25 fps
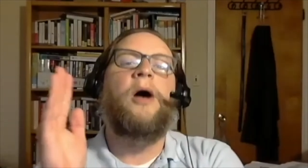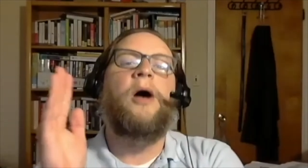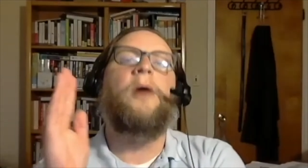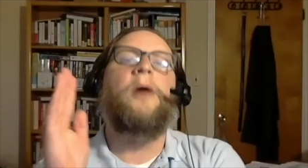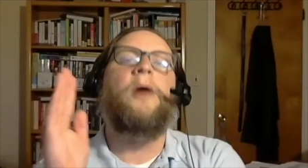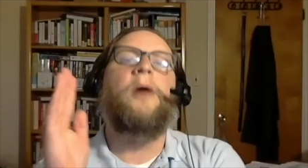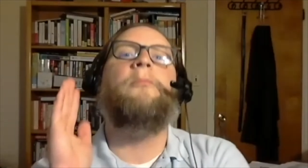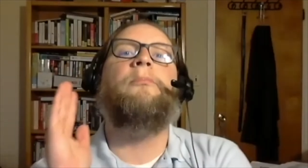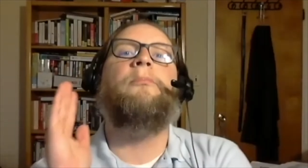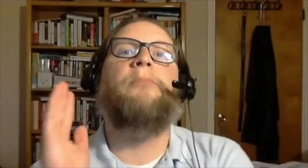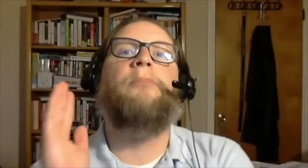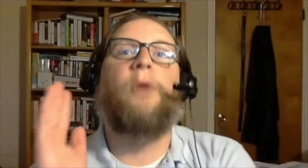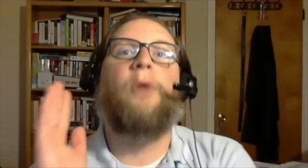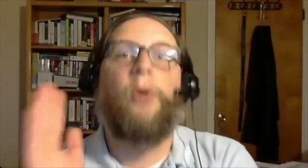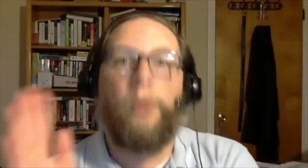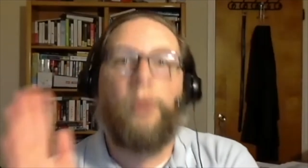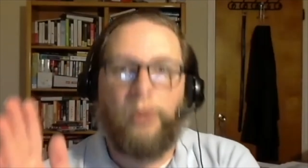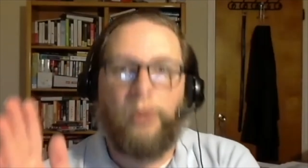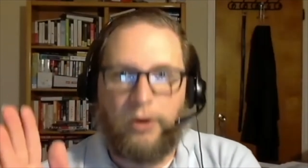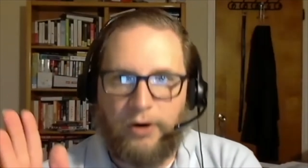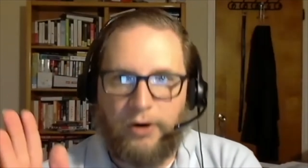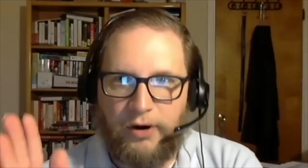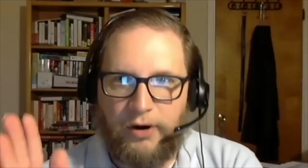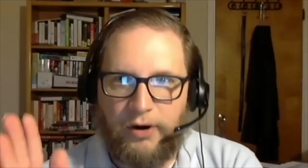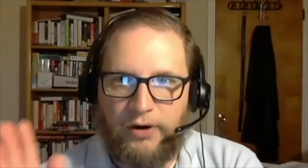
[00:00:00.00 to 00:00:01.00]

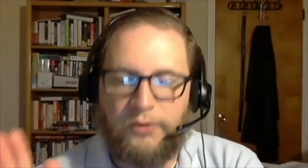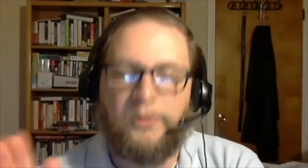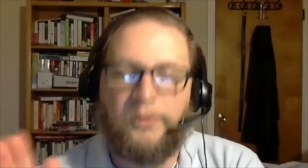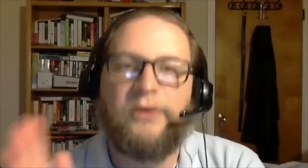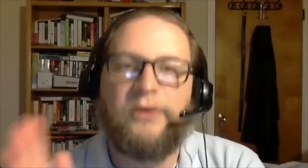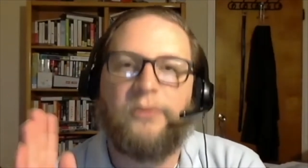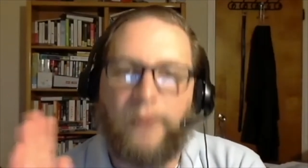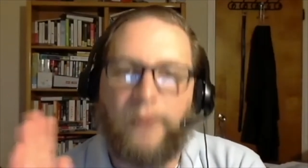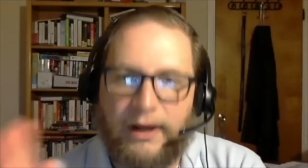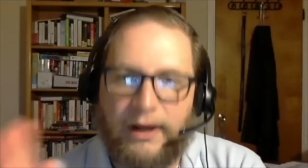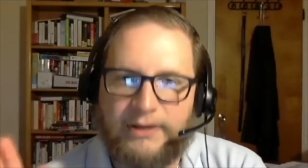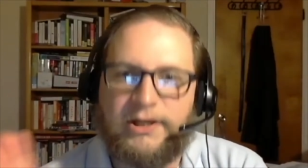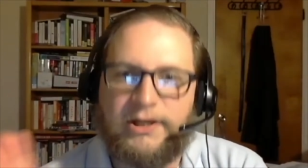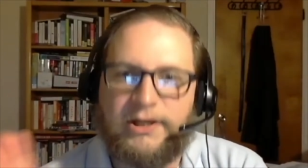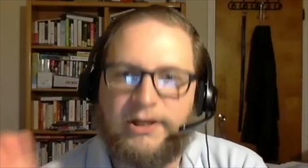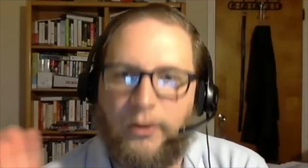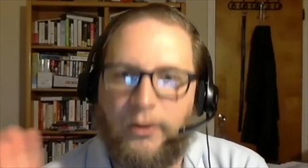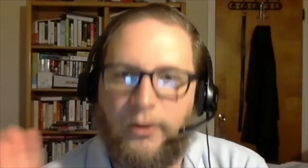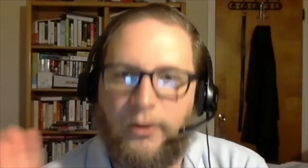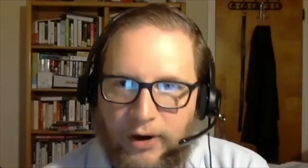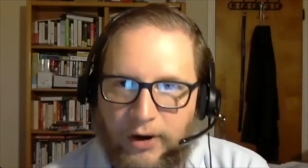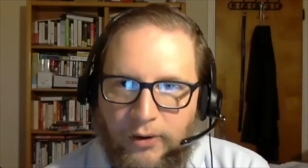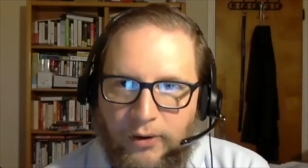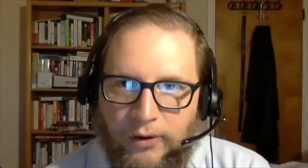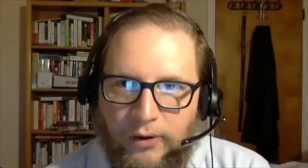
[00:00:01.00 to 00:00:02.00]
bored with what's going
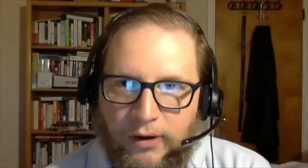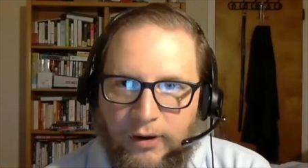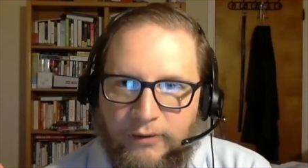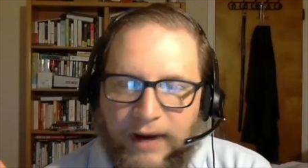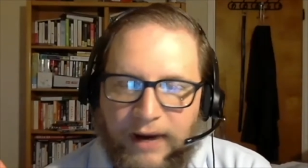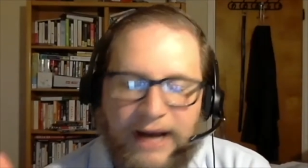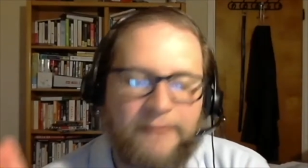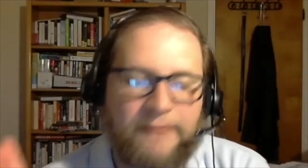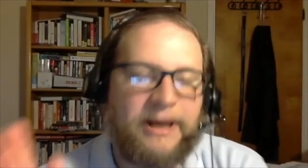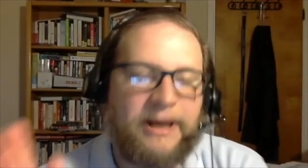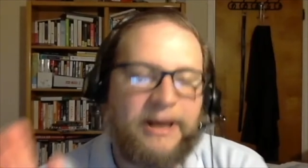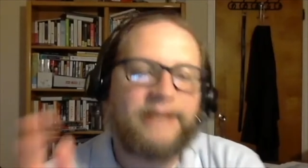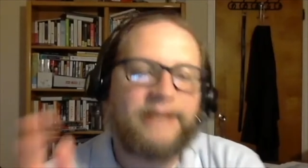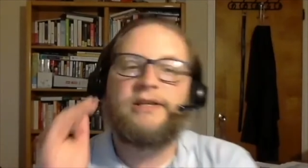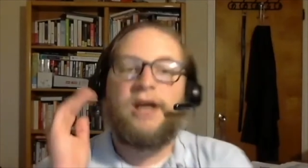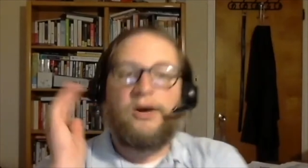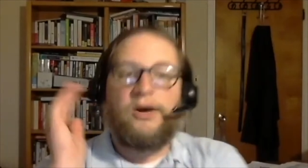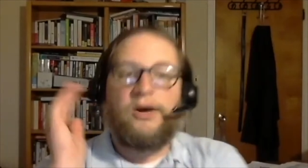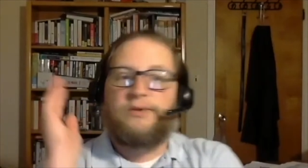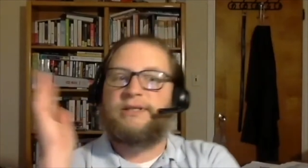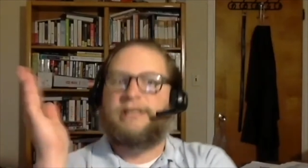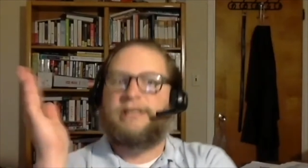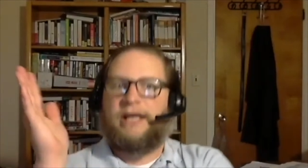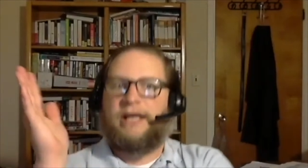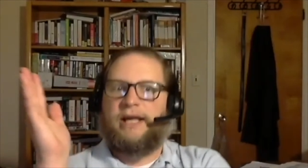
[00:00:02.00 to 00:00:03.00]
on, right? It makes no
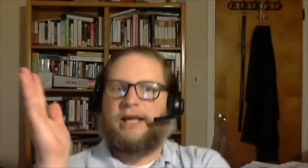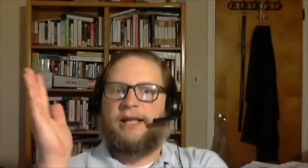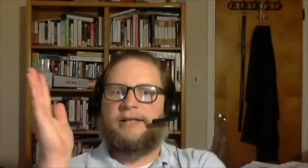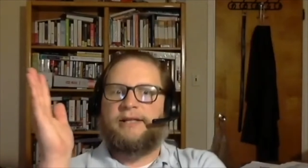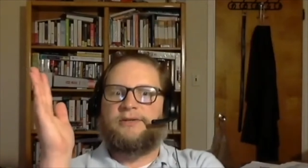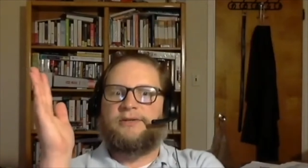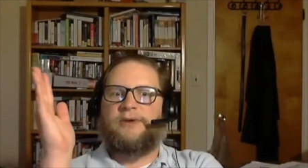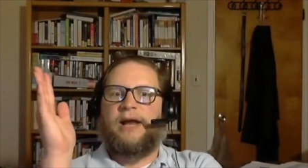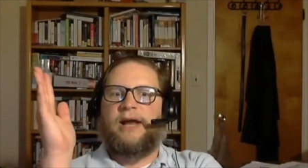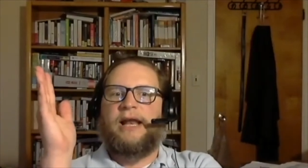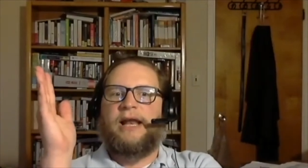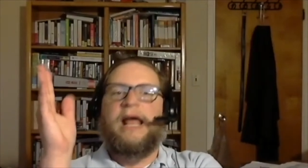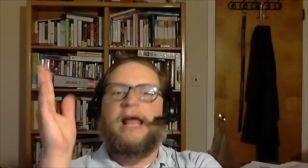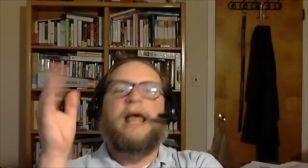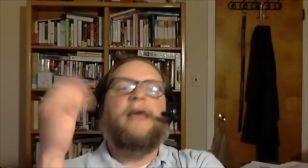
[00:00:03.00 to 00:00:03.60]
sense, right?